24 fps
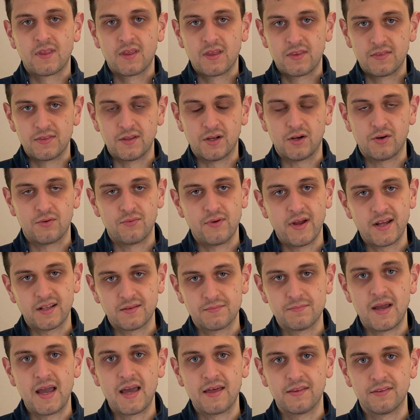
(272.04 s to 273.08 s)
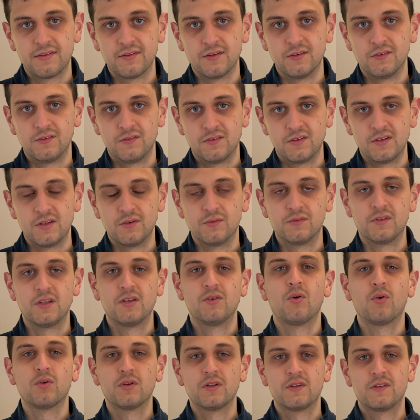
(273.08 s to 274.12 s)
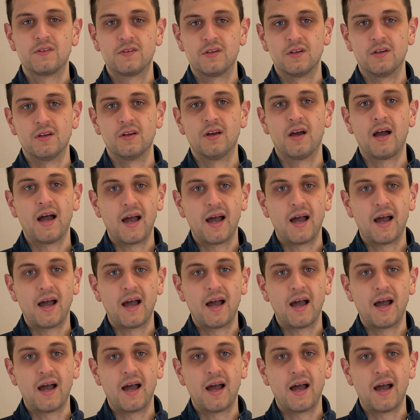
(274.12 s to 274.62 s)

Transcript: the correct methods to use in order to